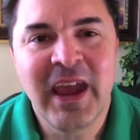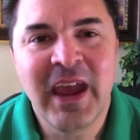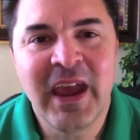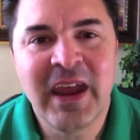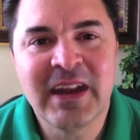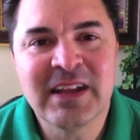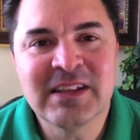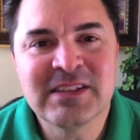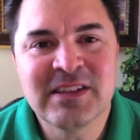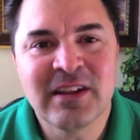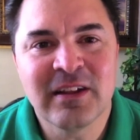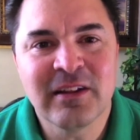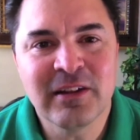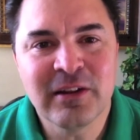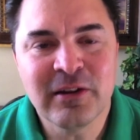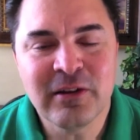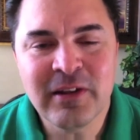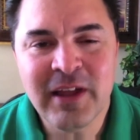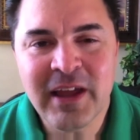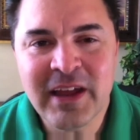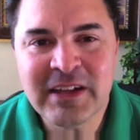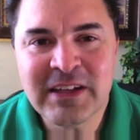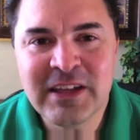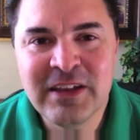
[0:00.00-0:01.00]
And it's the
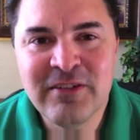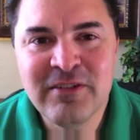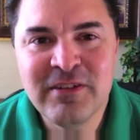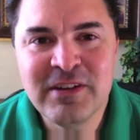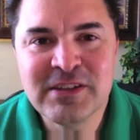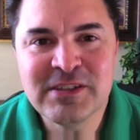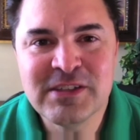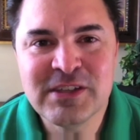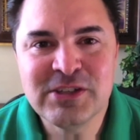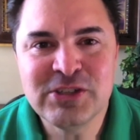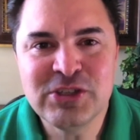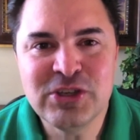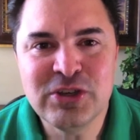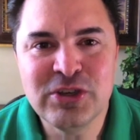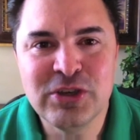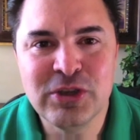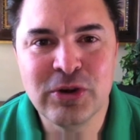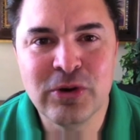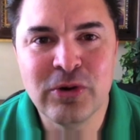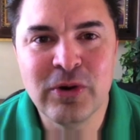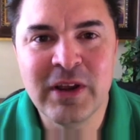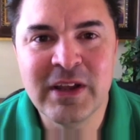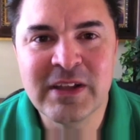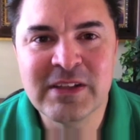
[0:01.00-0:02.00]
little activities that you
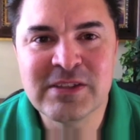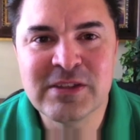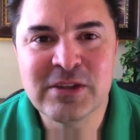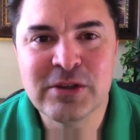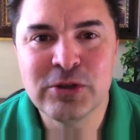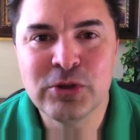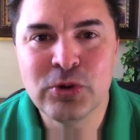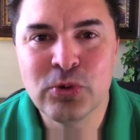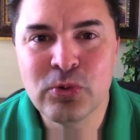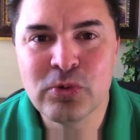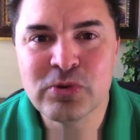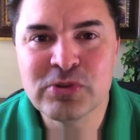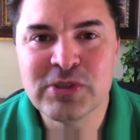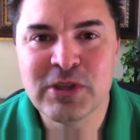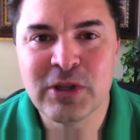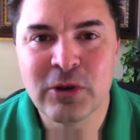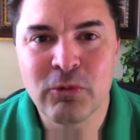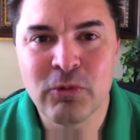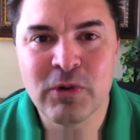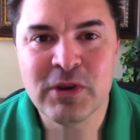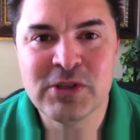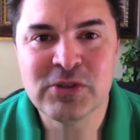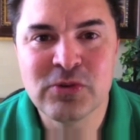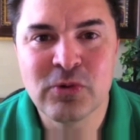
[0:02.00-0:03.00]
do. It's the tools and the
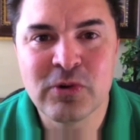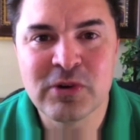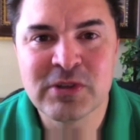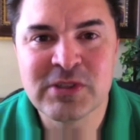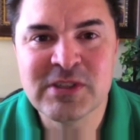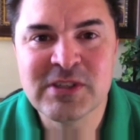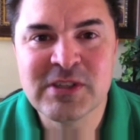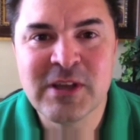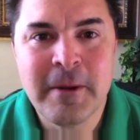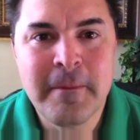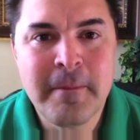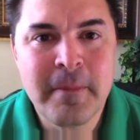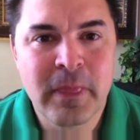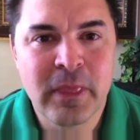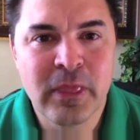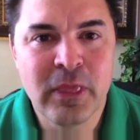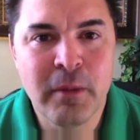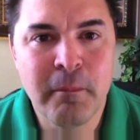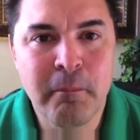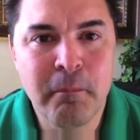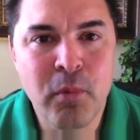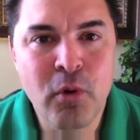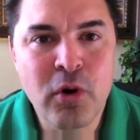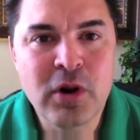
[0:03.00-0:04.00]
resources,
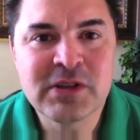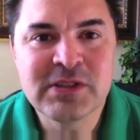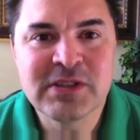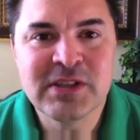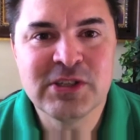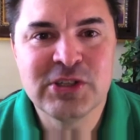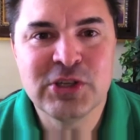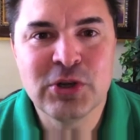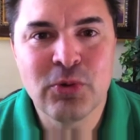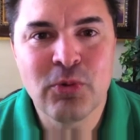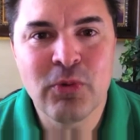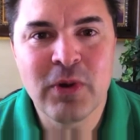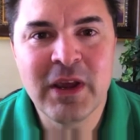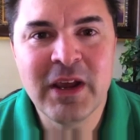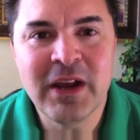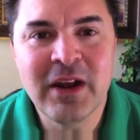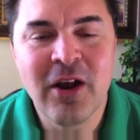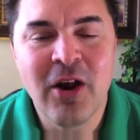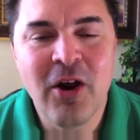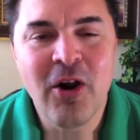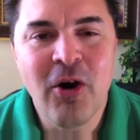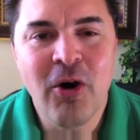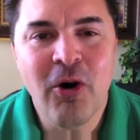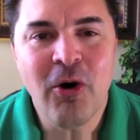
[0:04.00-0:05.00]
the books that you read.
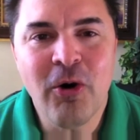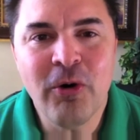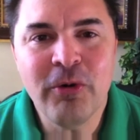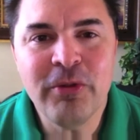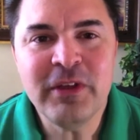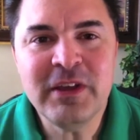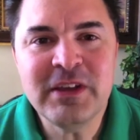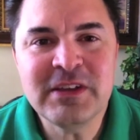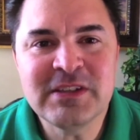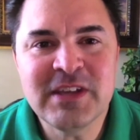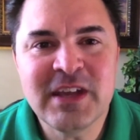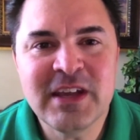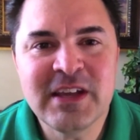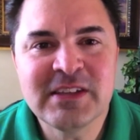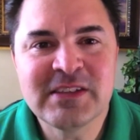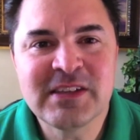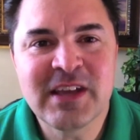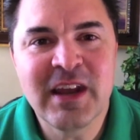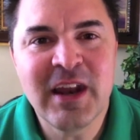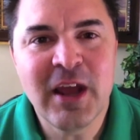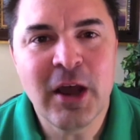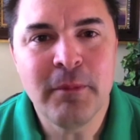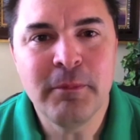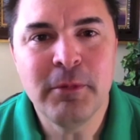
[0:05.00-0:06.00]
All these things
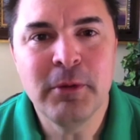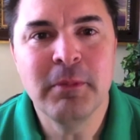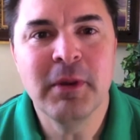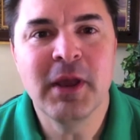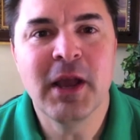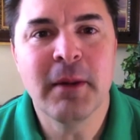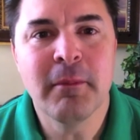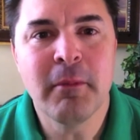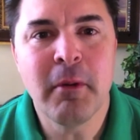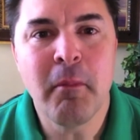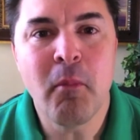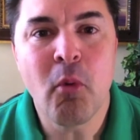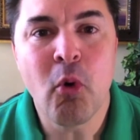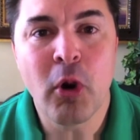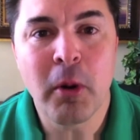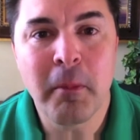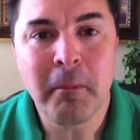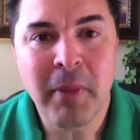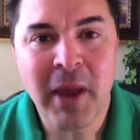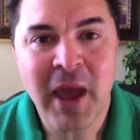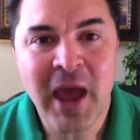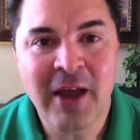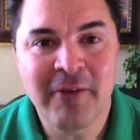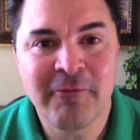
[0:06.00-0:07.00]
can help you become a more
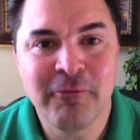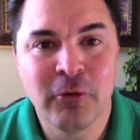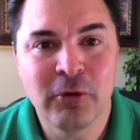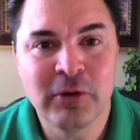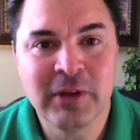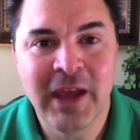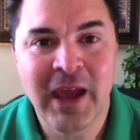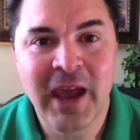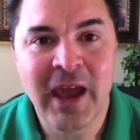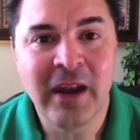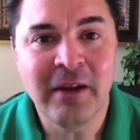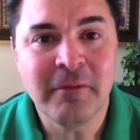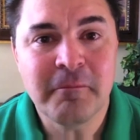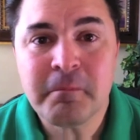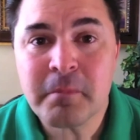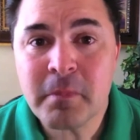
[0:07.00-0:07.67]
impactful dad.